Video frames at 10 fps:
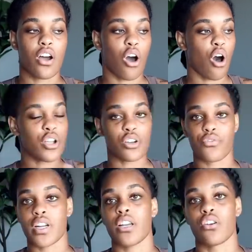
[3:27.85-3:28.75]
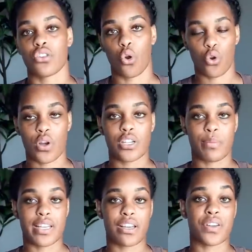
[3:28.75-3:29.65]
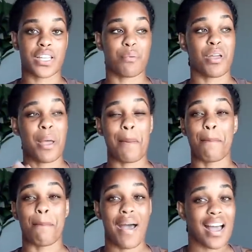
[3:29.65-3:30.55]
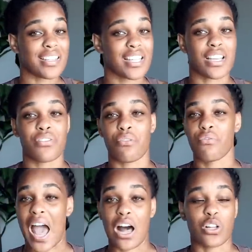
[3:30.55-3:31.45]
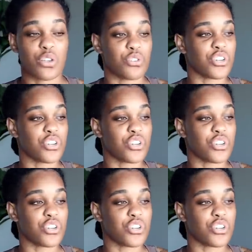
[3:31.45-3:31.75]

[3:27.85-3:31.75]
All your videos are going to be giving them massive value,